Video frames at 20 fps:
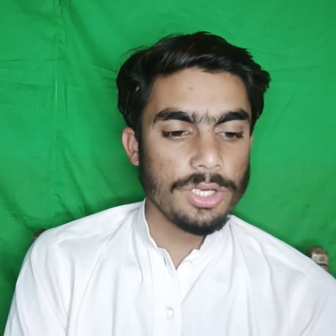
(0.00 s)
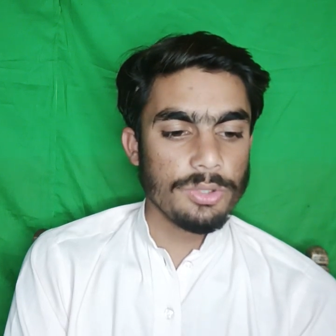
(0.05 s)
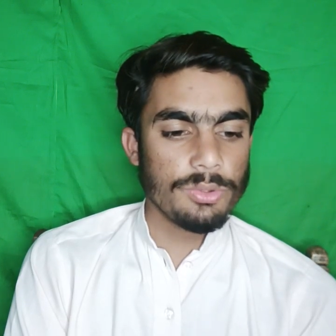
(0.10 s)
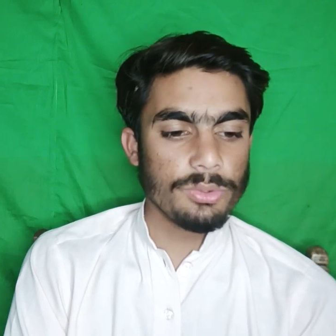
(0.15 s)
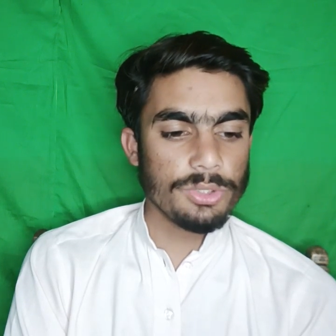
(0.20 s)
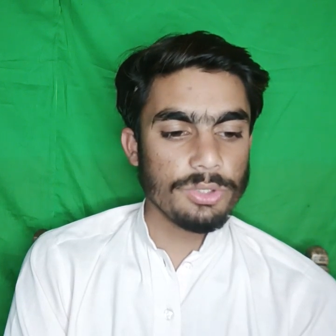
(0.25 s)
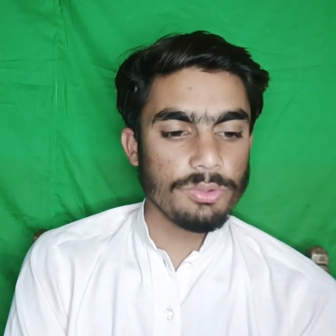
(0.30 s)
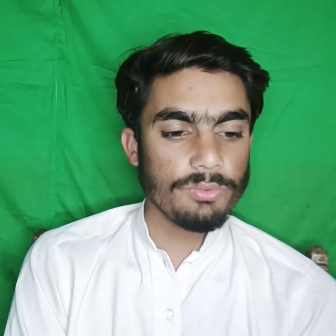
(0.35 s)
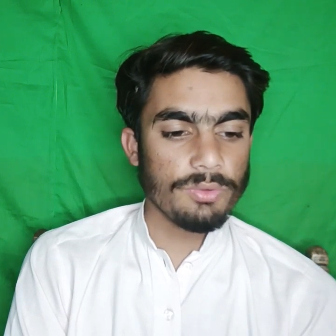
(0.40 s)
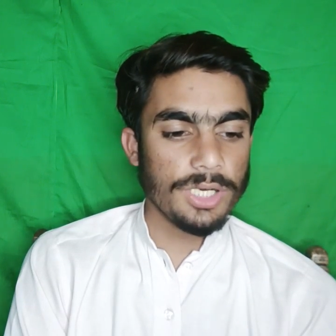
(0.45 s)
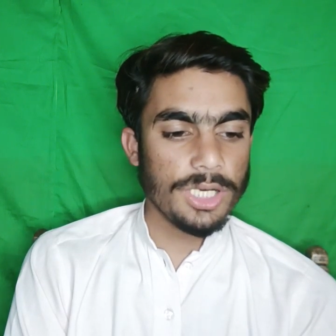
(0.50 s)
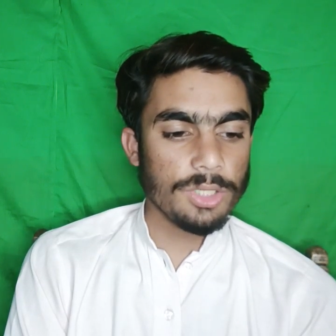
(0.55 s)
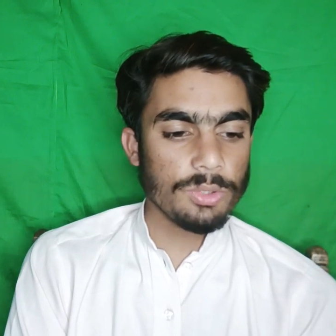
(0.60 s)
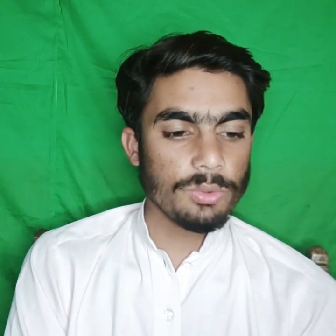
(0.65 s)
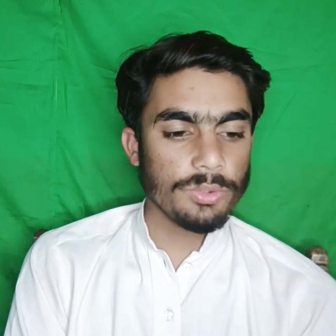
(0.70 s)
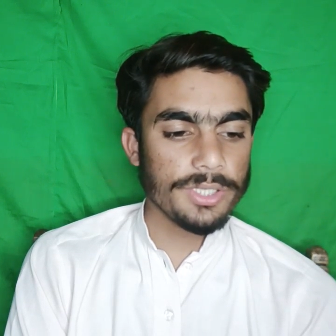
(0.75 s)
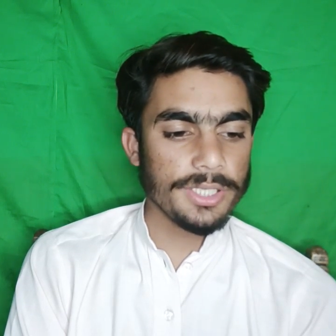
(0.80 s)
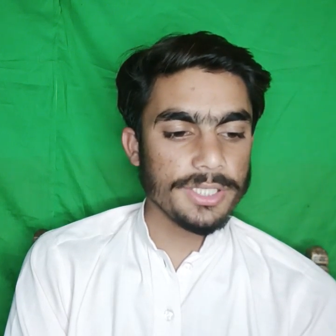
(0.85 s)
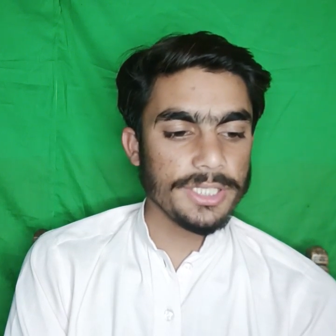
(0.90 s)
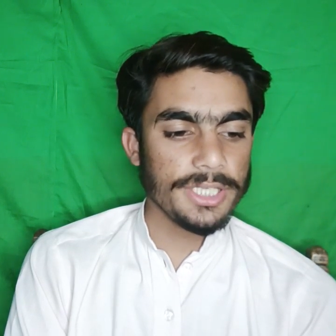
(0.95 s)
Do you want
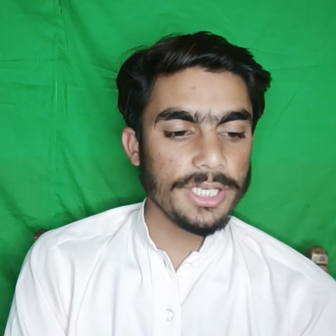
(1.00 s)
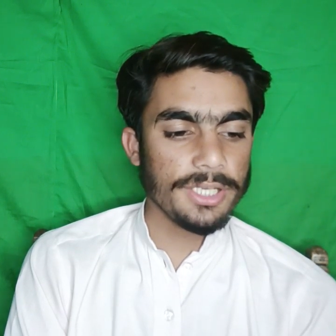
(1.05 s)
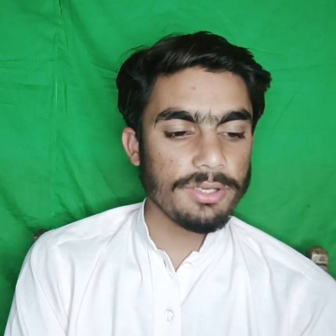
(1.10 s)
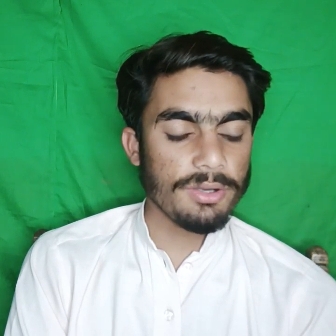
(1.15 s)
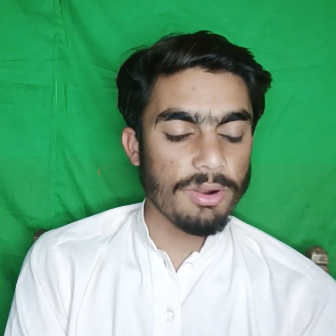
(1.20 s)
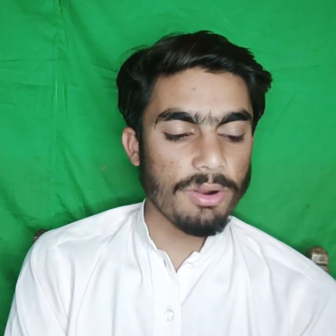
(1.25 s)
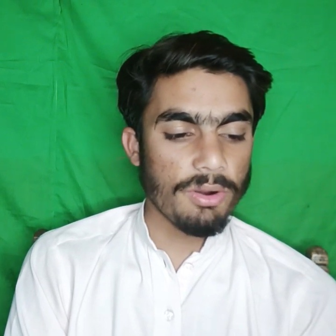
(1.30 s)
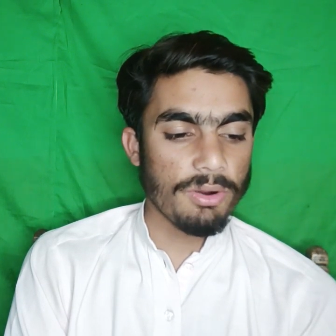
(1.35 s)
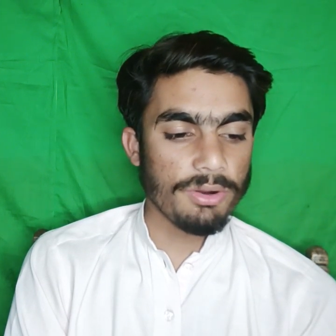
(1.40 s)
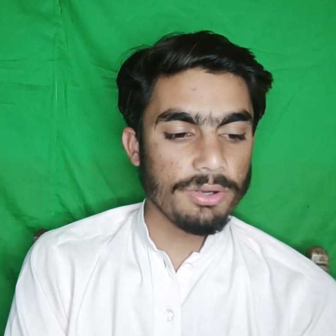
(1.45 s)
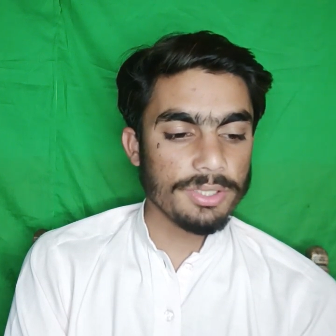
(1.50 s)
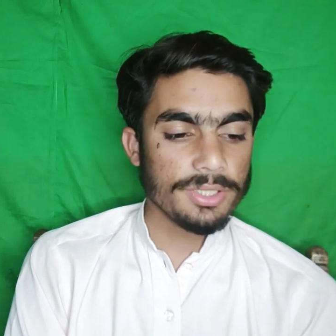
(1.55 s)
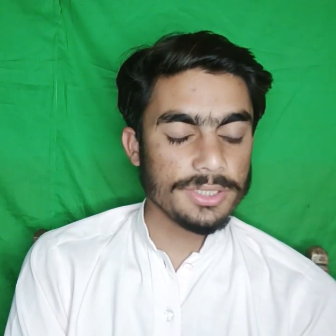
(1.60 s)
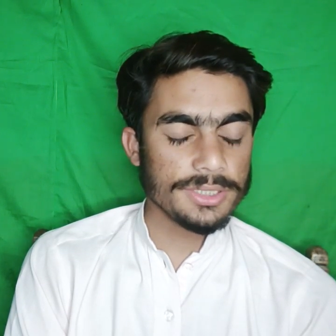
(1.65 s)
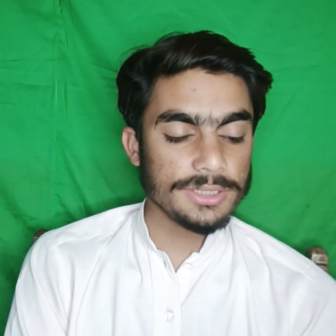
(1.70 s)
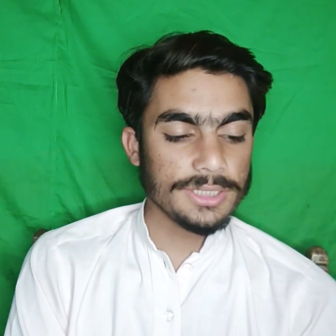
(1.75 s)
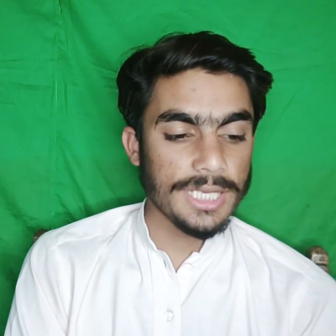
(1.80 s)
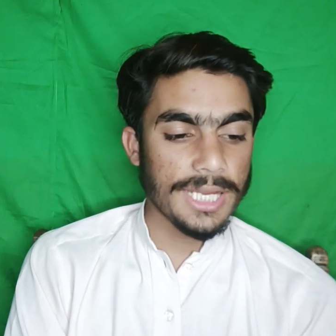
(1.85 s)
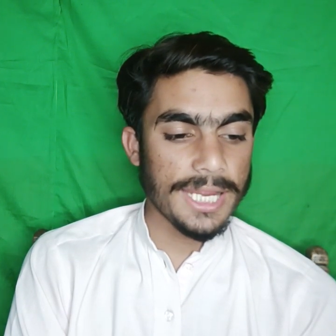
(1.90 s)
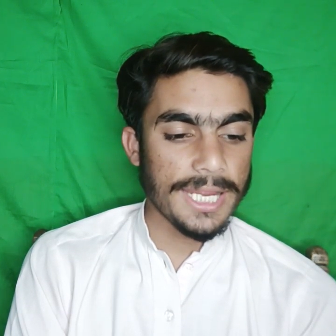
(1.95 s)
to create on
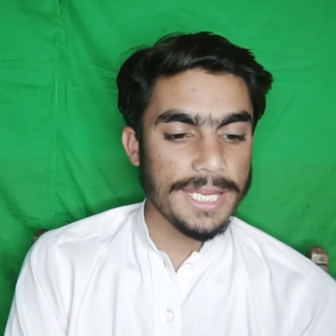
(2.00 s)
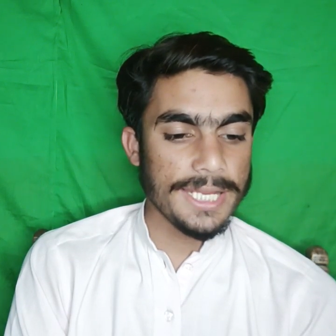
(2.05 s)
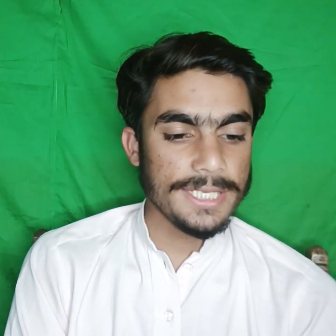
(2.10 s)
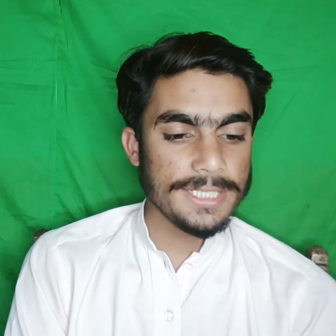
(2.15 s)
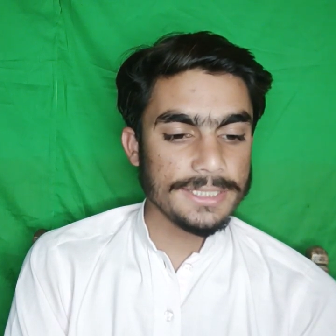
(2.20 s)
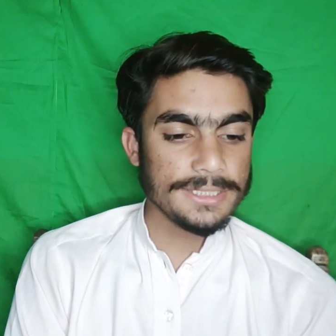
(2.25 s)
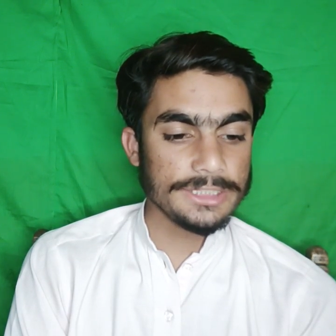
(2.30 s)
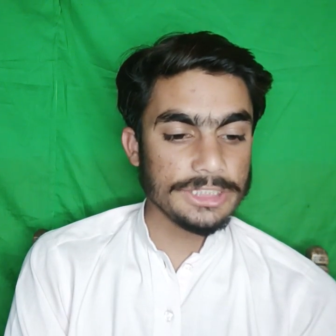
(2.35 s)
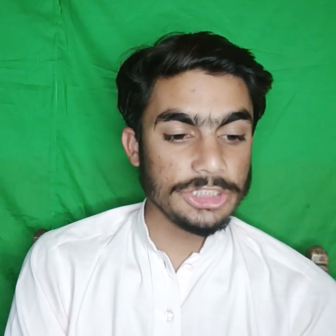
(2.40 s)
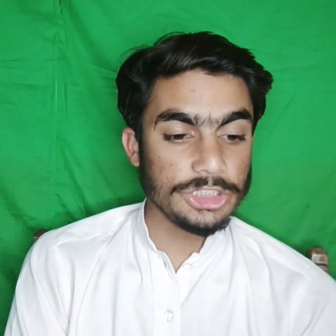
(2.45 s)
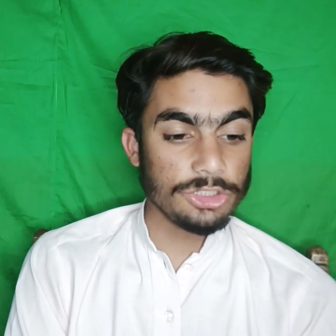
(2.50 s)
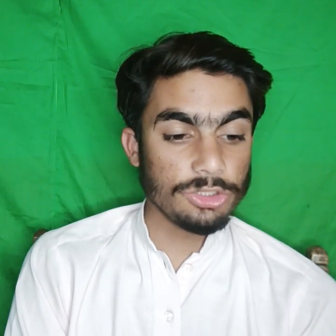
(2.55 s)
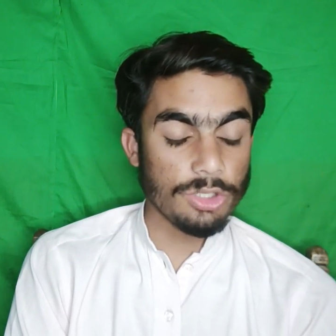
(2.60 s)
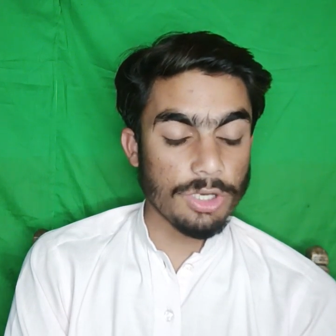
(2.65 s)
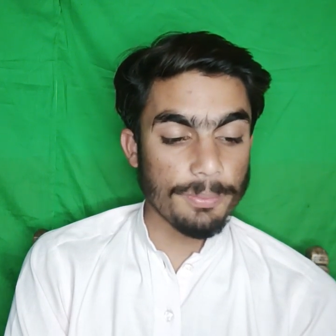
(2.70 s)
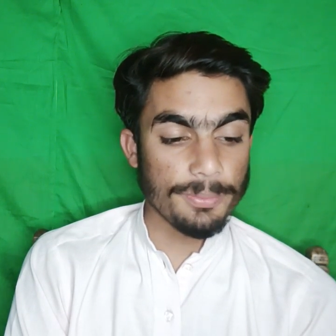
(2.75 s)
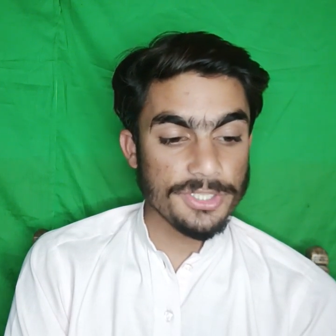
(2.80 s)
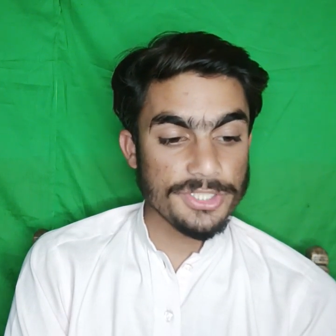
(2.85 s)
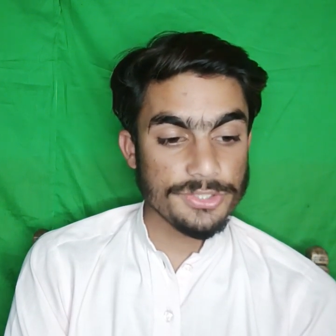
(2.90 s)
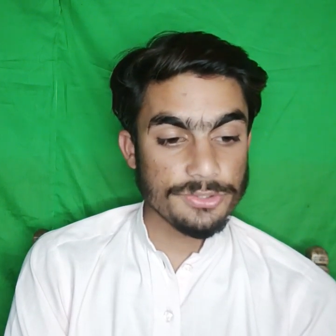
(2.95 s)
an
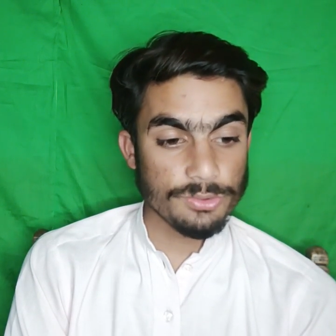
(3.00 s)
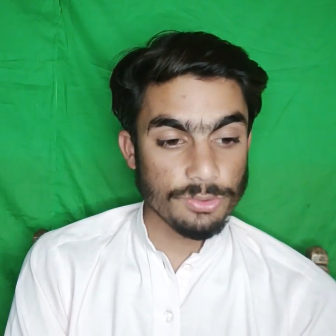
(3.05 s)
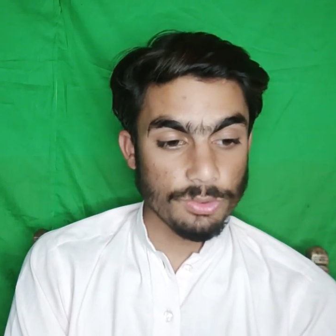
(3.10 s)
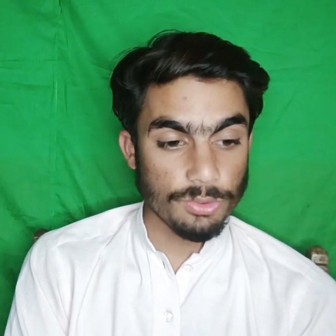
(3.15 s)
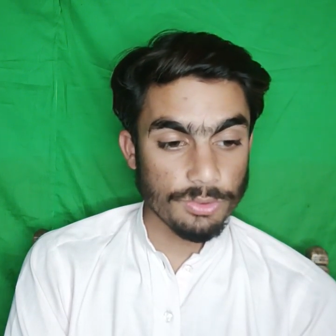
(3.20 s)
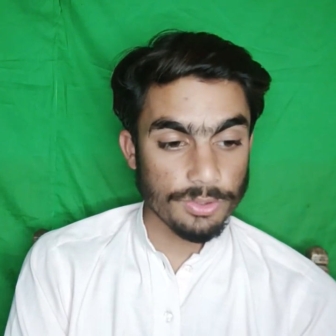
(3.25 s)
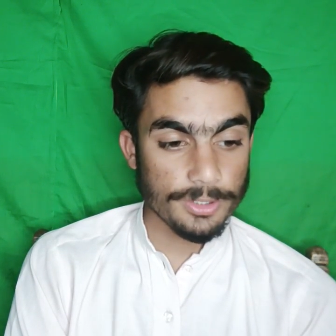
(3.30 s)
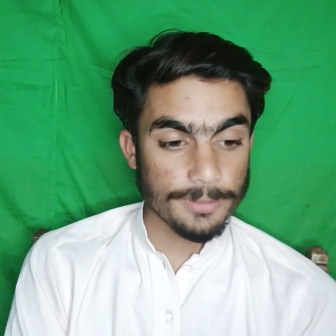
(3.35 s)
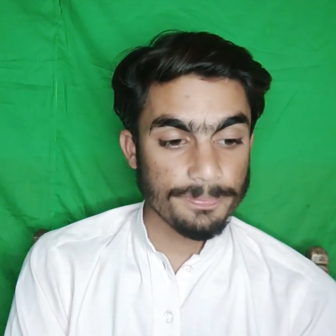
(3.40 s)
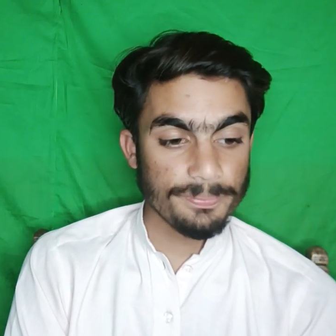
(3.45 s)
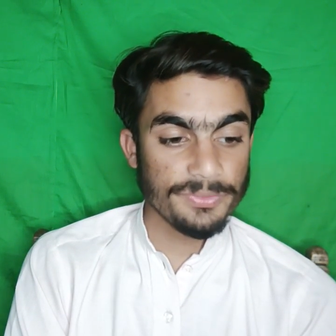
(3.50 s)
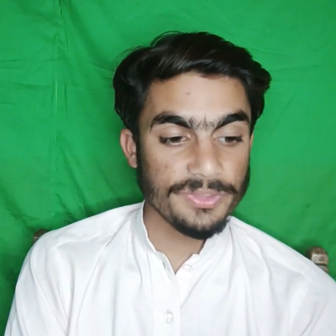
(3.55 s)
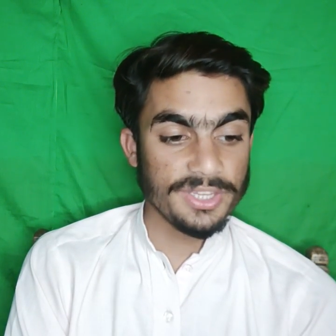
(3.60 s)
e-commerce store?